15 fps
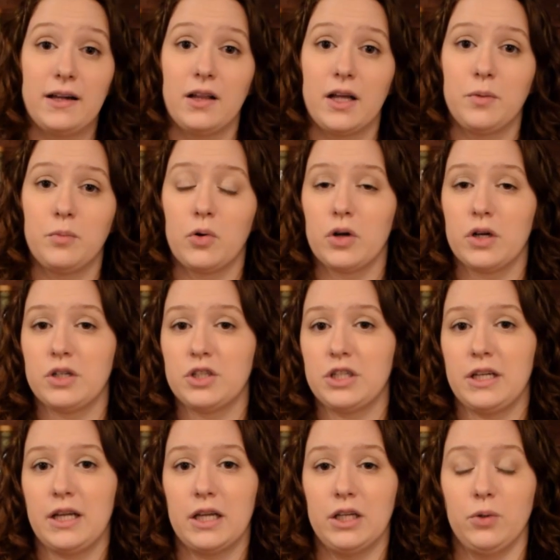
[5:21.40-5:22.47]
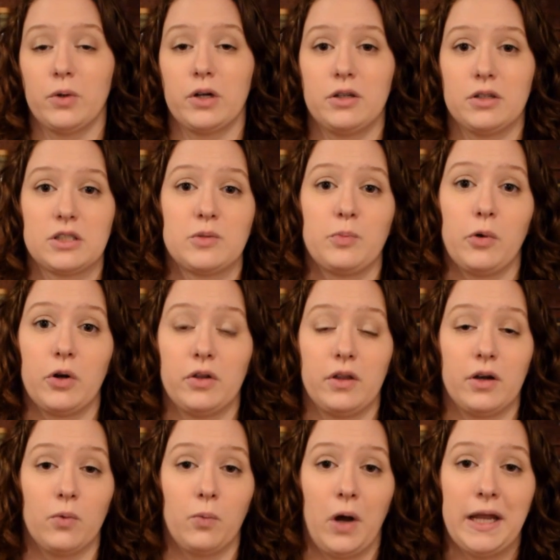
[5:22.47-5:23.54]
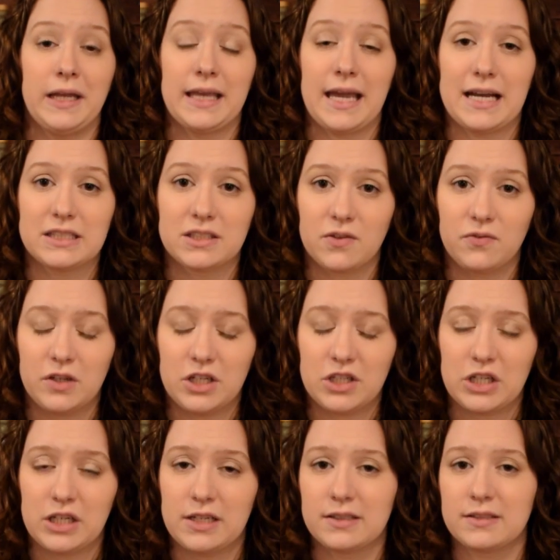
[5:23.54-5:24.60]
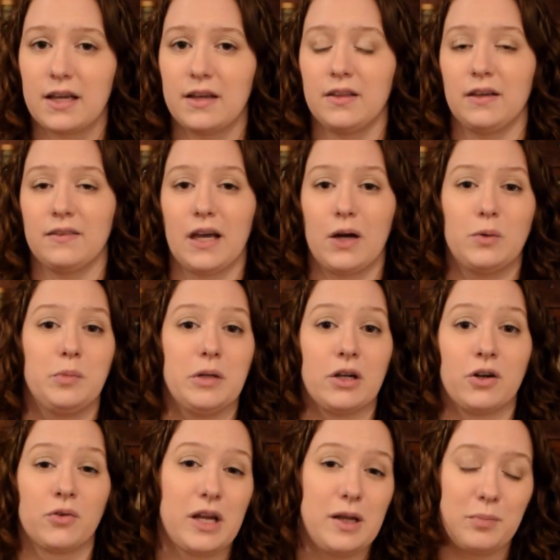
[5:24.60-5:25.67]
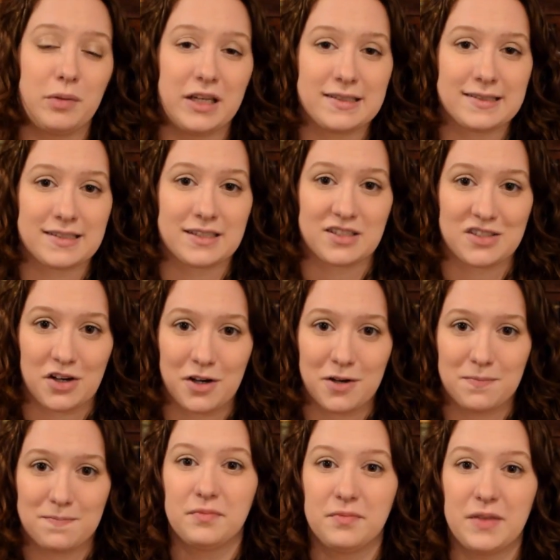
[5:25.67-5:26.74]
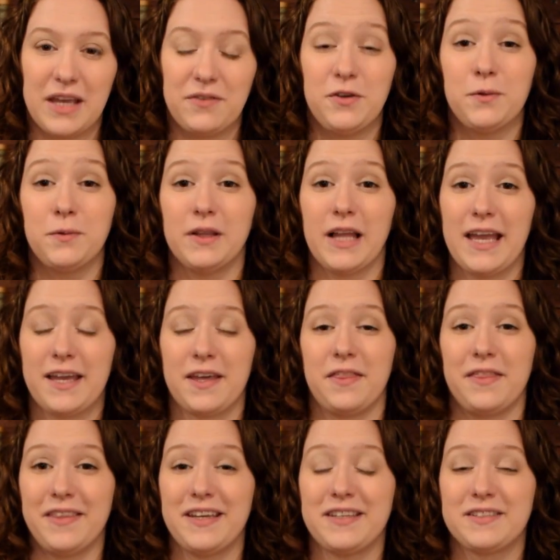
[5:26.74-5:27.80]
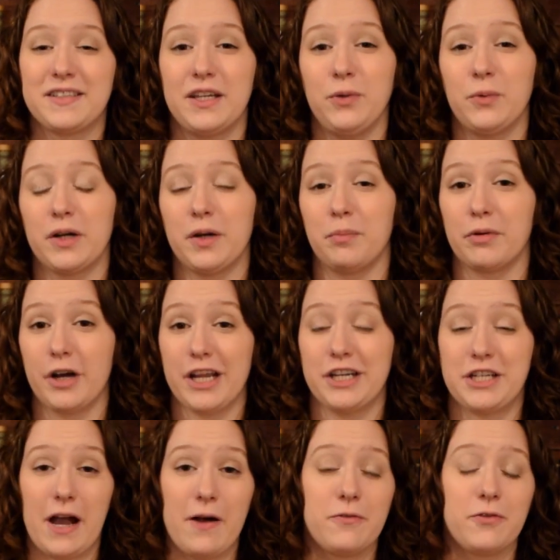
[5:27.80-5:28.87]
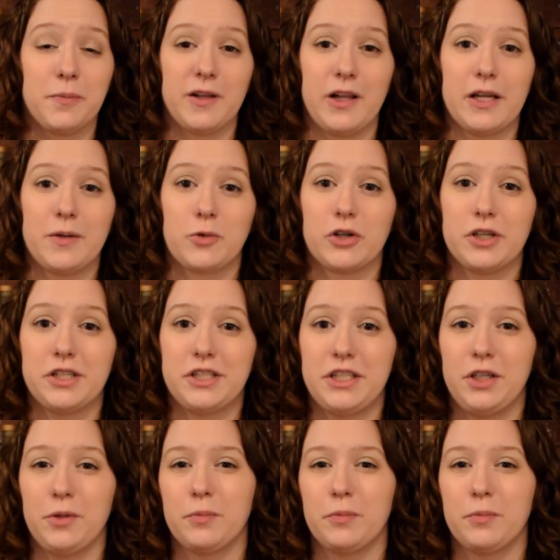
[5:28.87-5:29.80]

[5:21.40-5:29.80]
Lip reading: Glenmorangie and you want to explore their wine cask finishings, I think that would be a great place to start. If you like this and you want to branch out from Glenmorangie, you